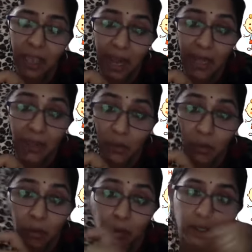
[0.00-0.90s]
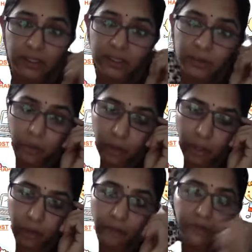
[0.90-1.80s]
And you know what is the
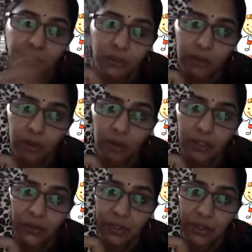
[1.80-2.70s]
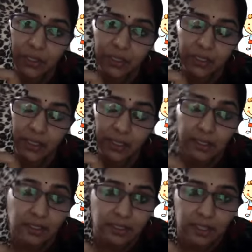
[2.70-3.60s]
moral of the story also in this?
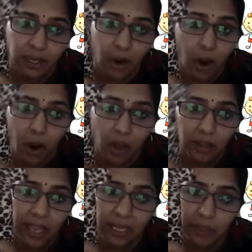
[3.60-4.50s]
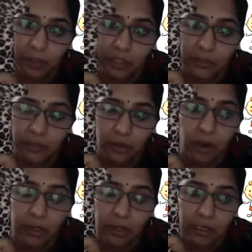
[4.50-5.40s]
See, all the animals were
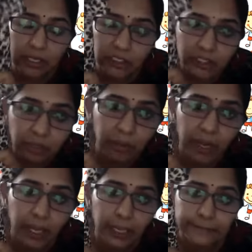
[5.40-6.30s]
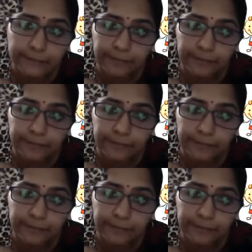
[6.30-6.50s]
not indulgent playing.